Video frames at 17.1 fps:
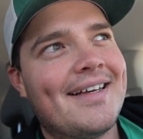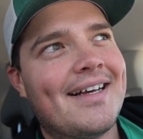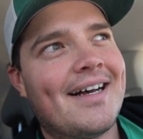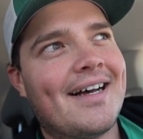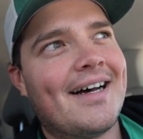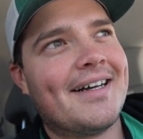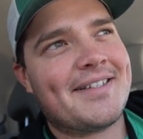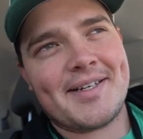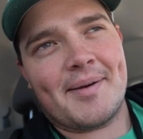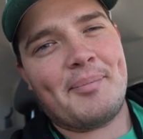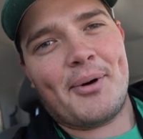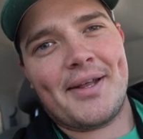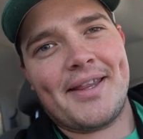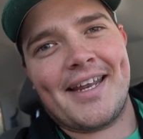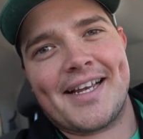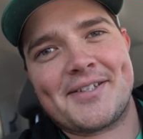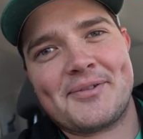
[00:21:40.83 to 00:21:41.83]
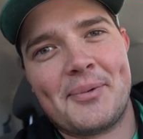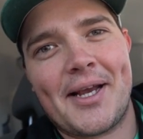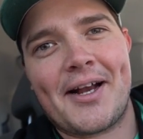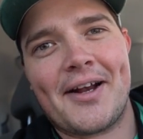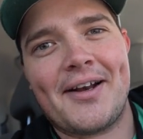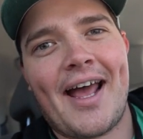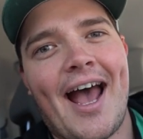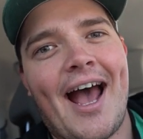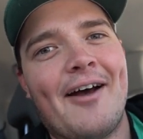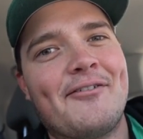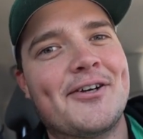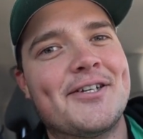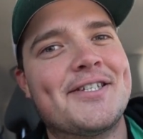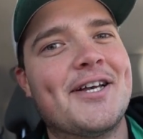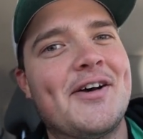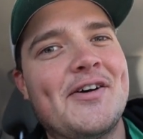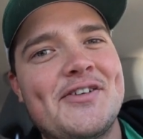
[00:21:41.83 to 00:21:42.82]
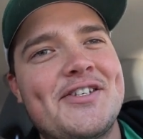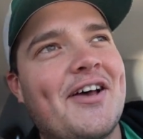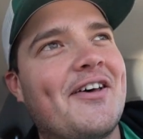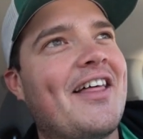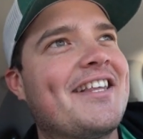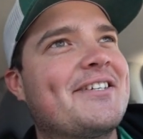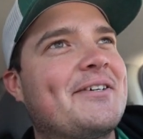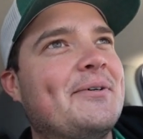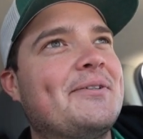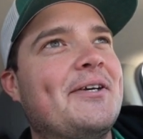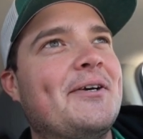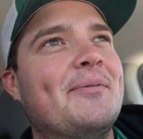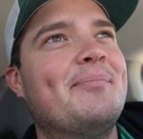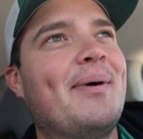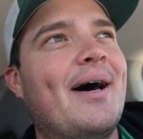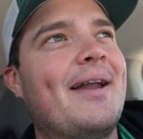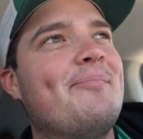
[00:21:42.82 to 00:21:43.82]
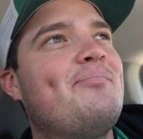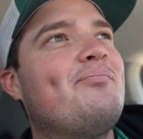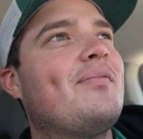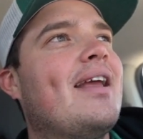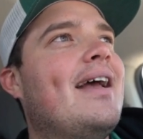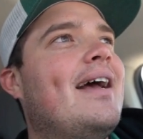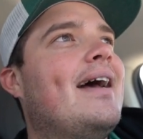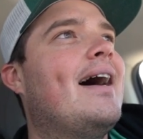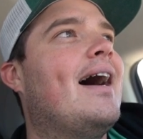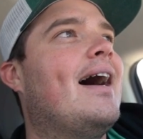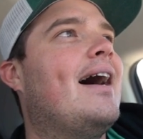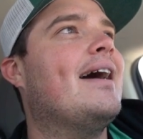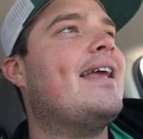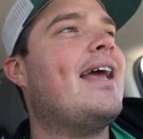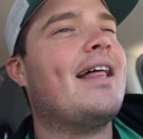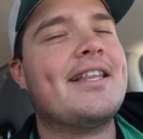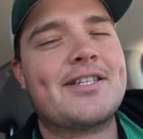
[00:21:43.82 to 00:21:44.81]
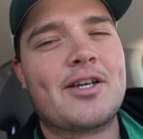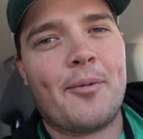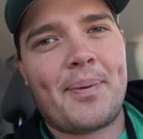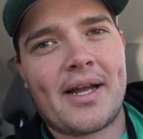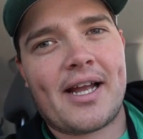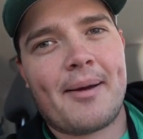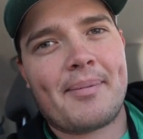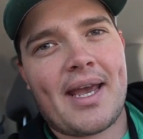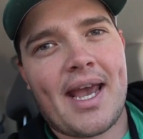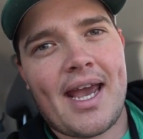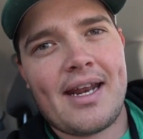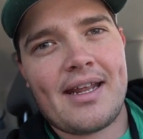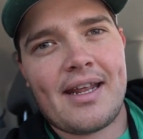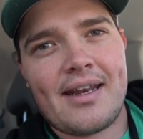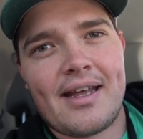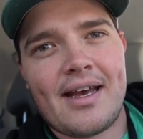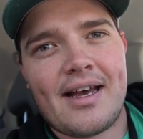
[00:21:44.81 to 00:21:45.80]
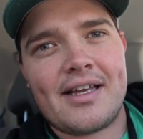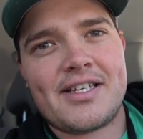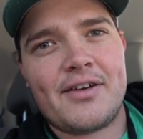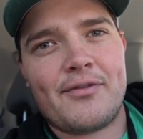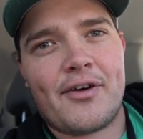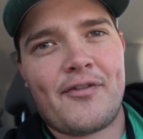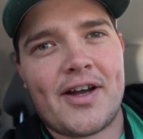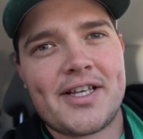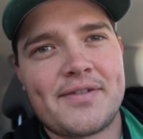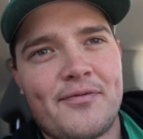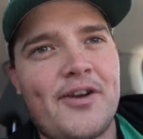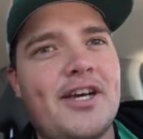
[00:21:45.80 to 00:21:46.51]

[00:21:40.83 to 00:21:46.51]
uh, at some point in the next week and a half or so so that's cool too but uh, yeah let's go pick up cade and uh, see if we can find some